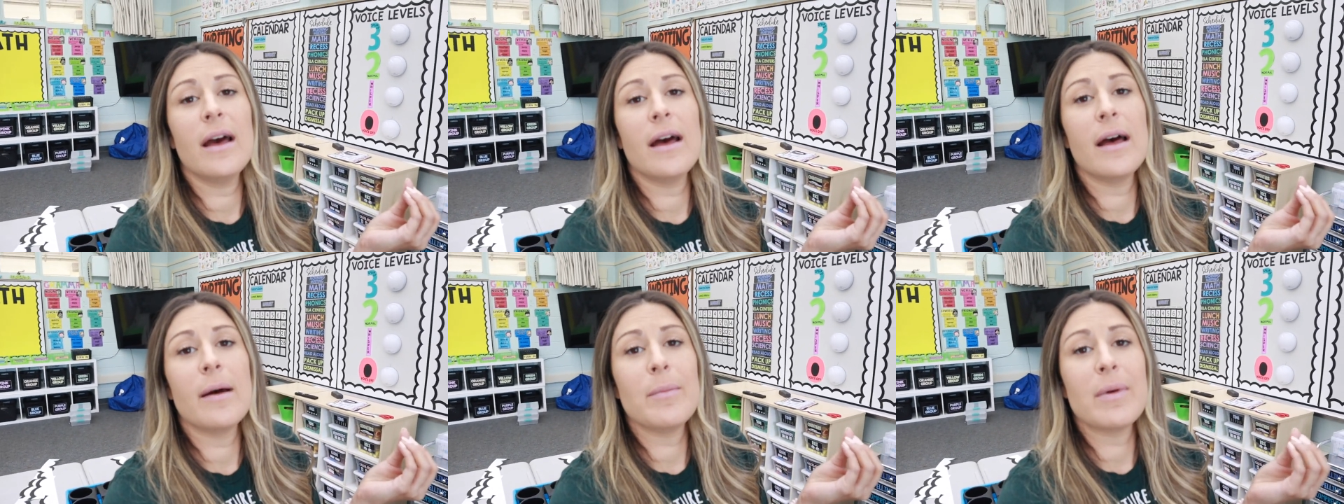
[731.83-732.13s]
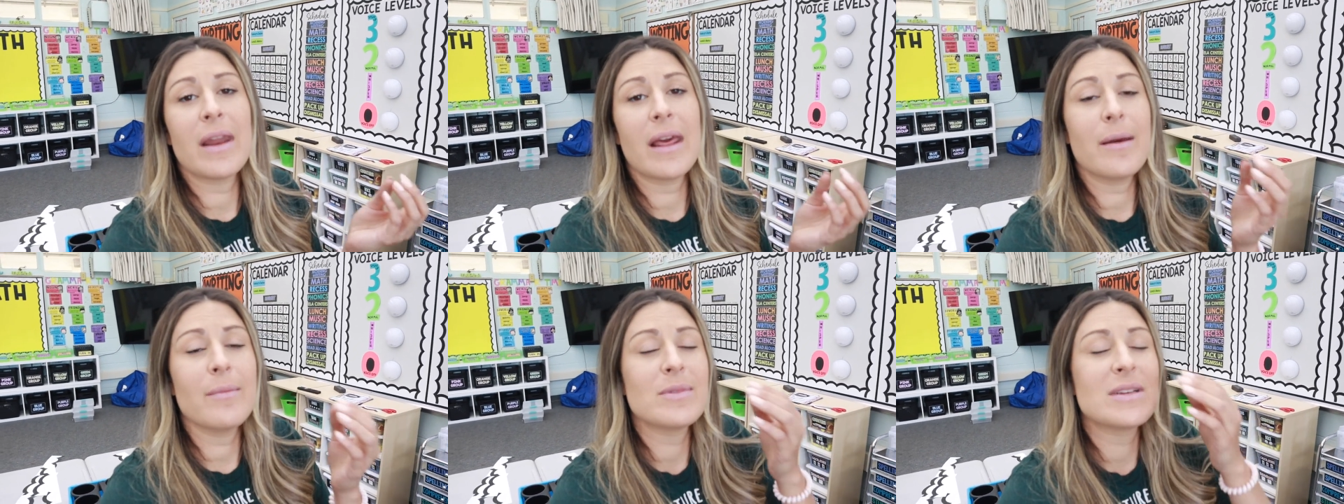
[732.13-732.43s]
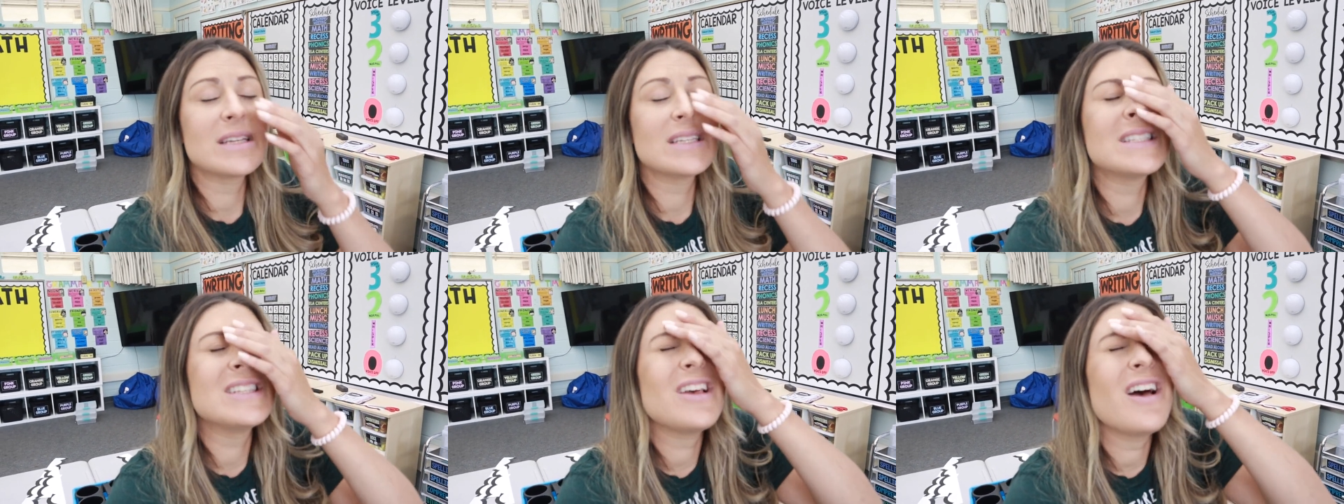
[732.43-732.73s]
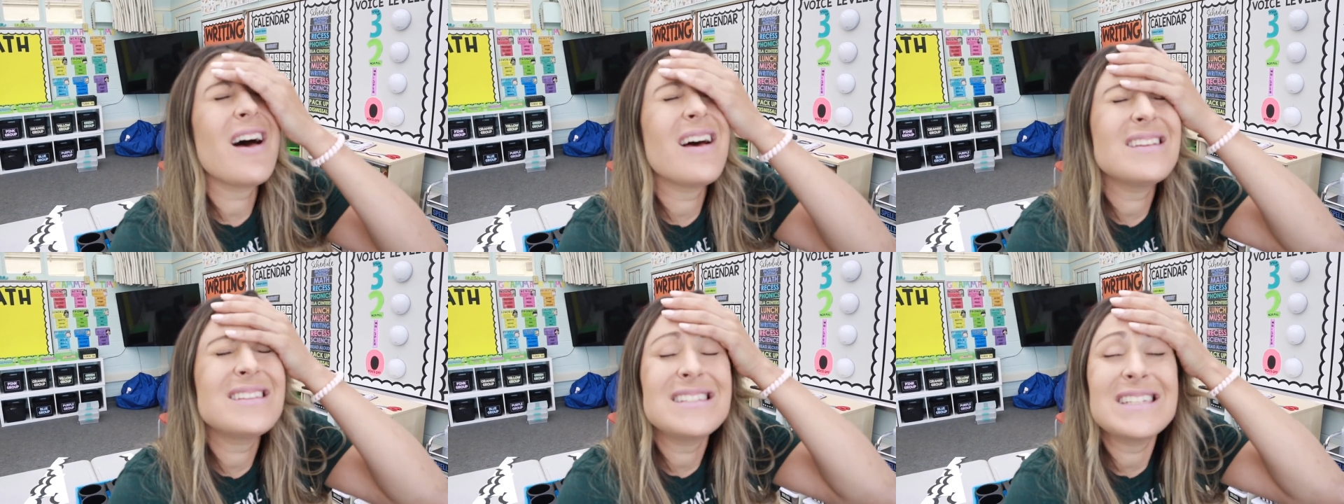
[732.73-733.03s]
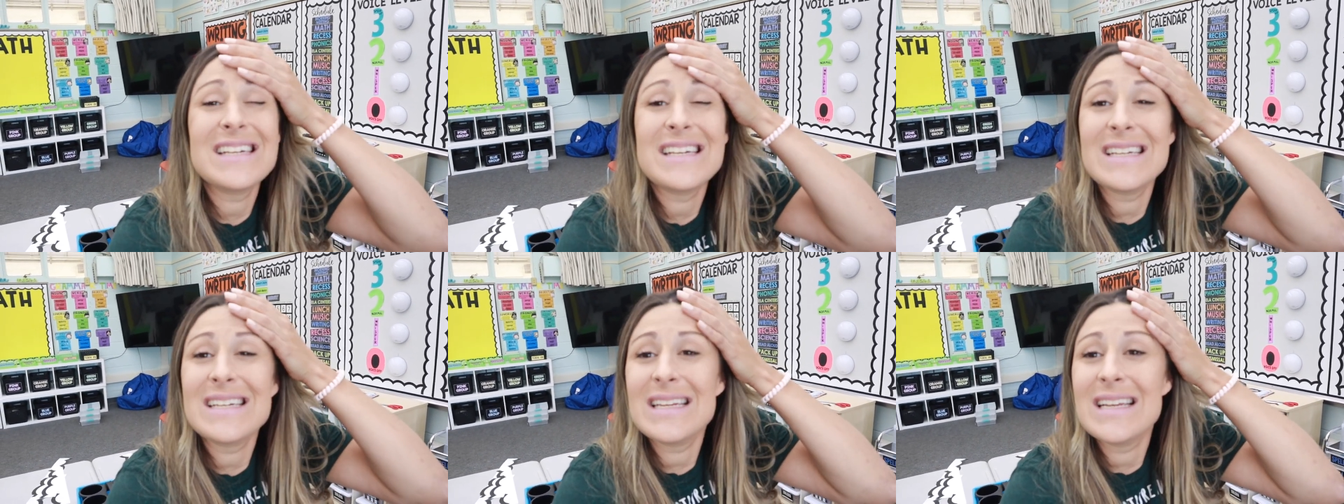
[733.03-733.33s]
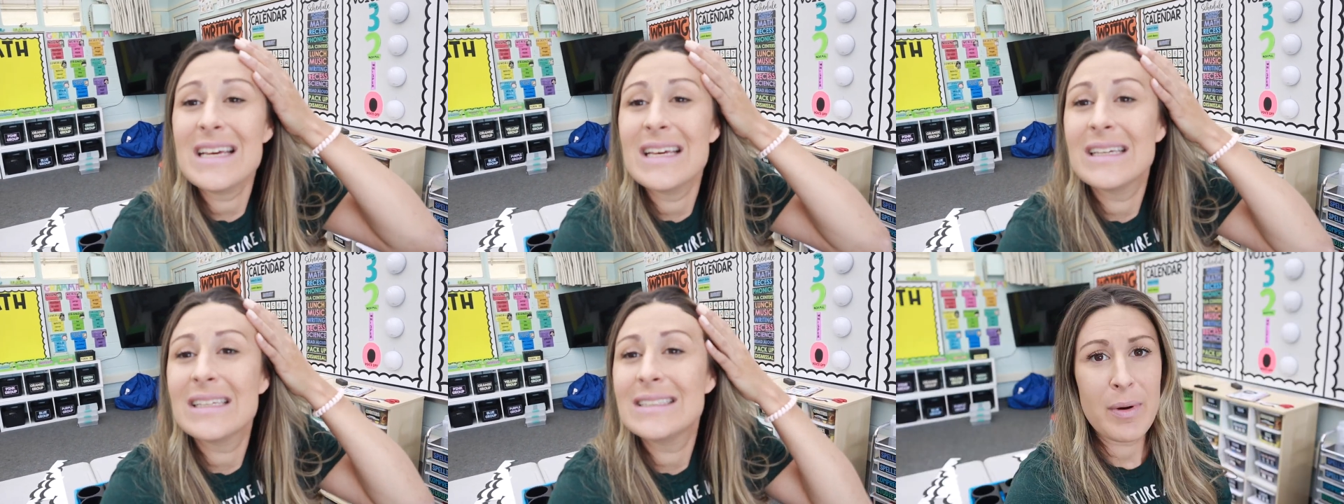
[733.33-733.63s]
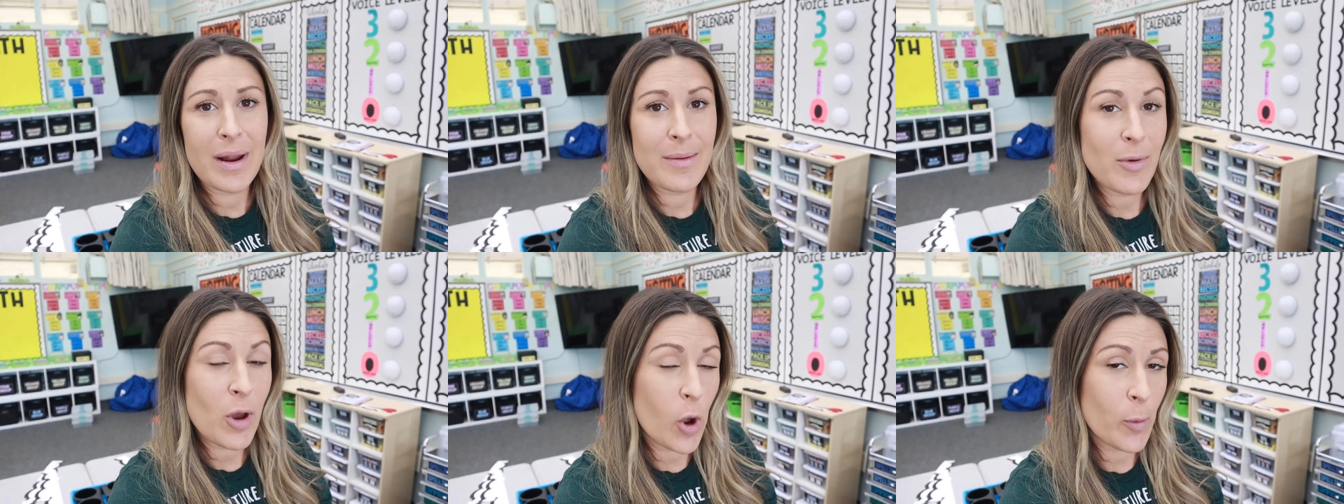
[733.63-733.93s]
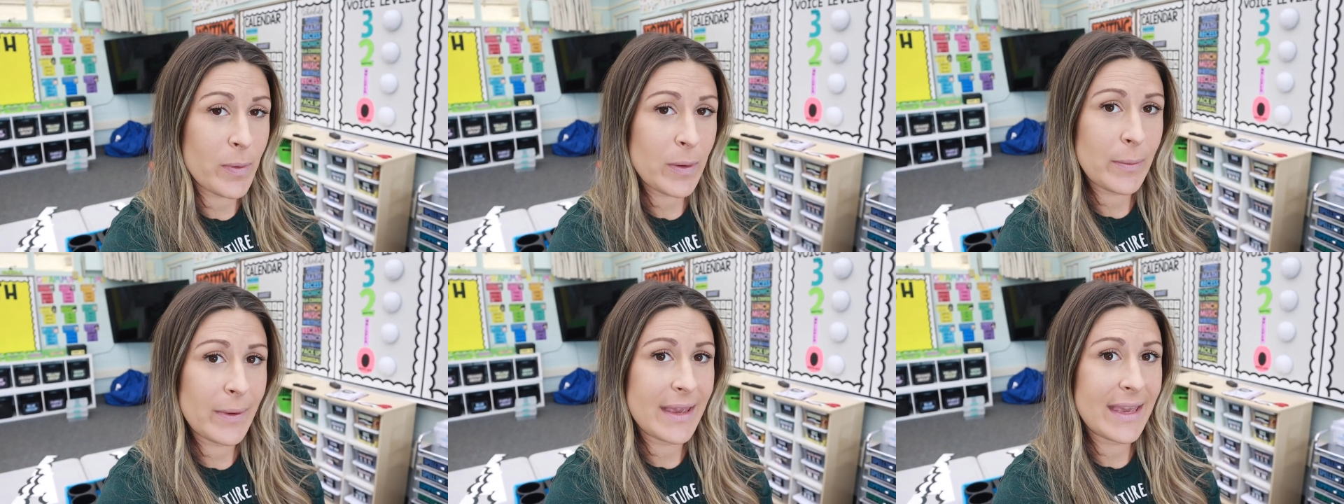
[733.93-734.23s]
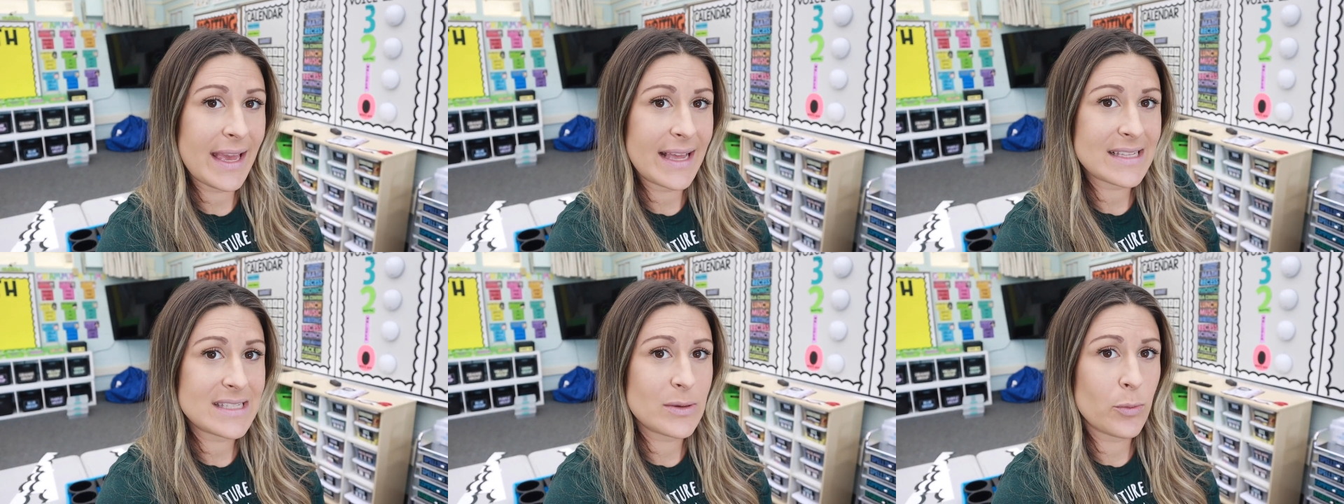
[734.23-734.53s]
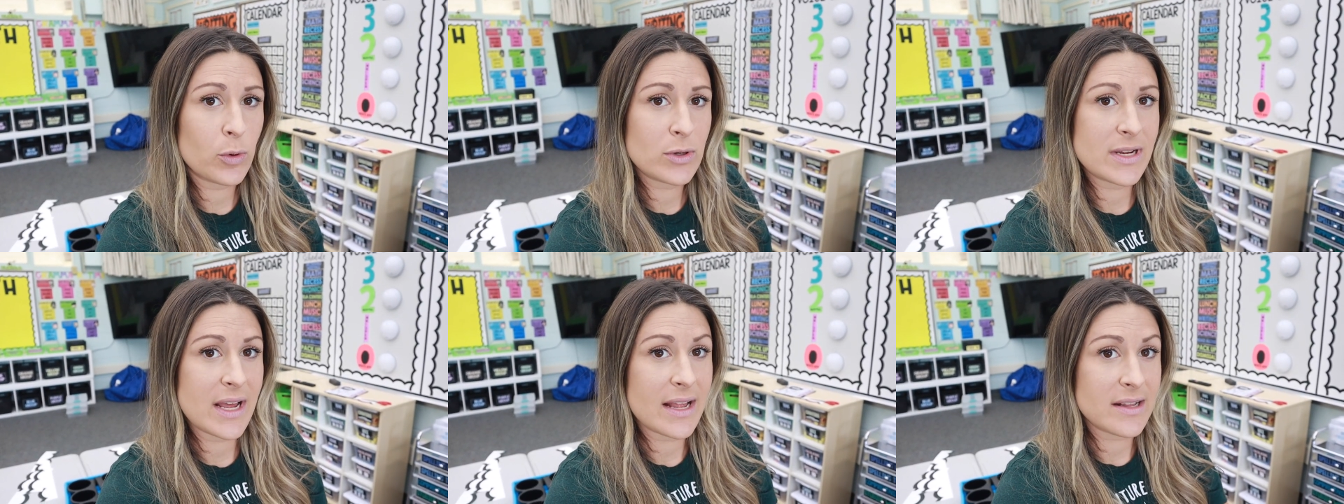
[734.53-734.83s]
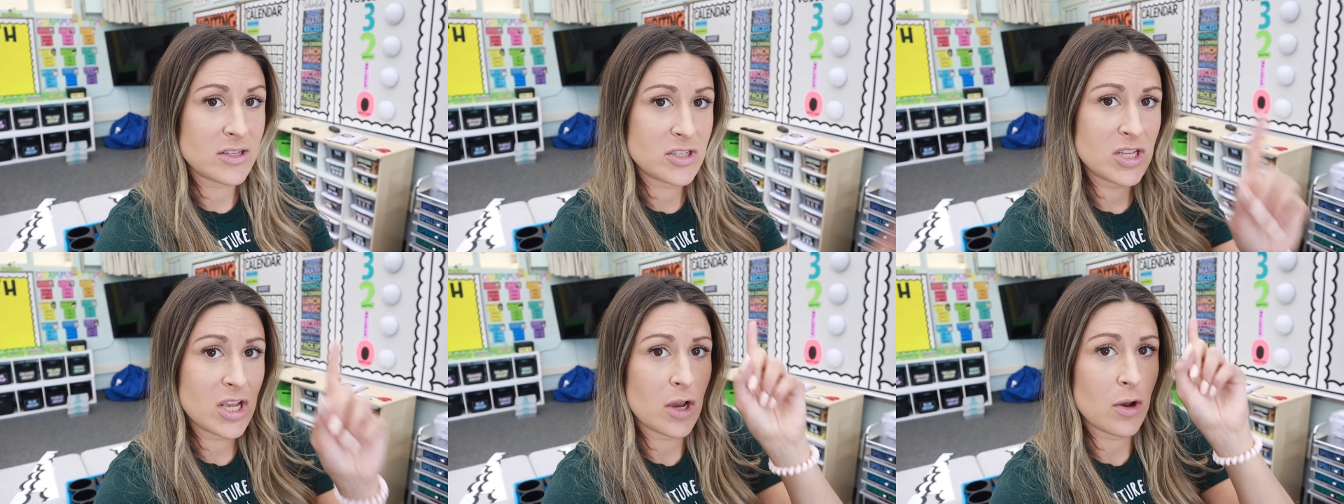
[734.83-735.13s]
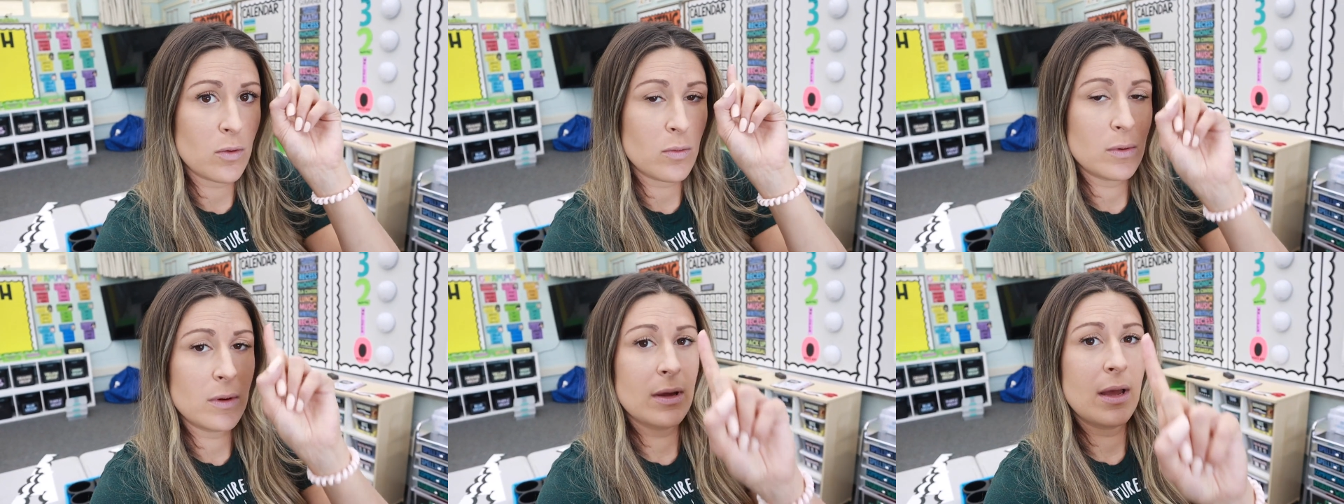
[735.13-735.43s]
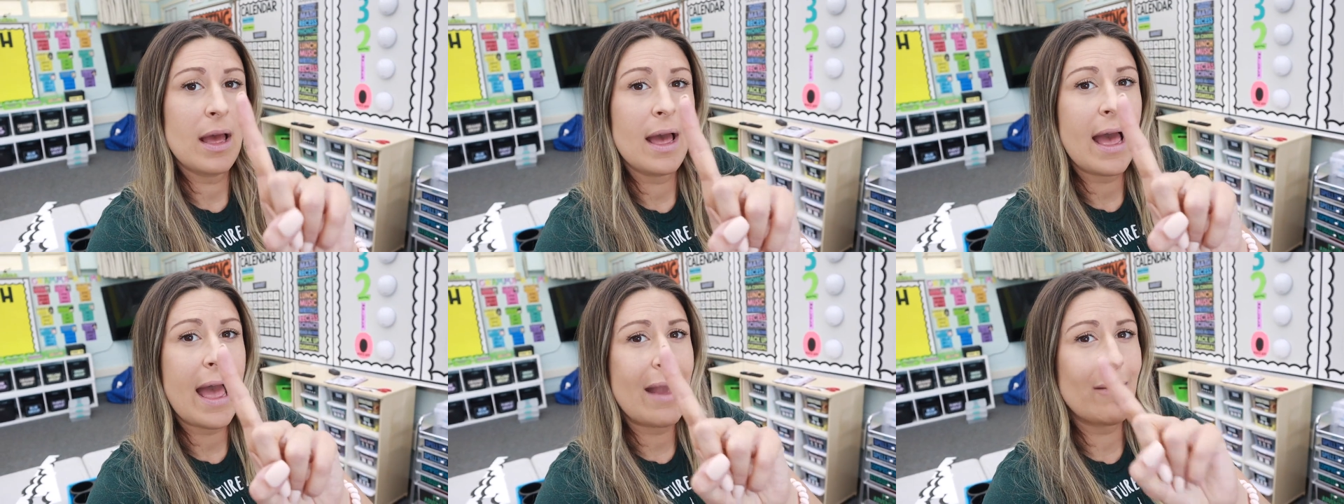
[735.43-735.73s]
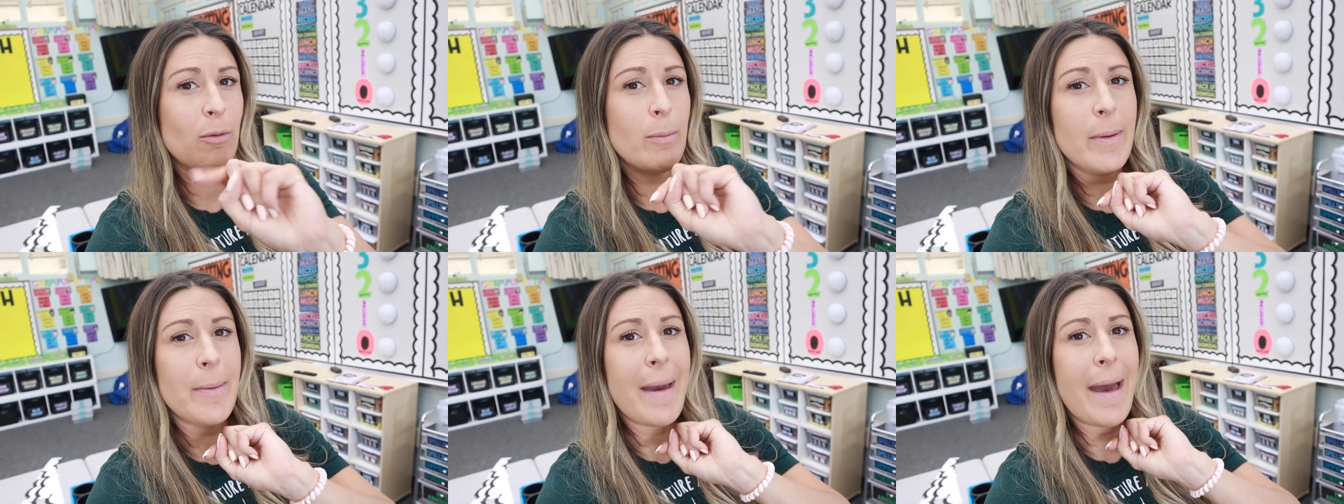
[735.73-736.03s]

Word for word: and I am exhausted, but I'm hoping we can get some more done. So I will be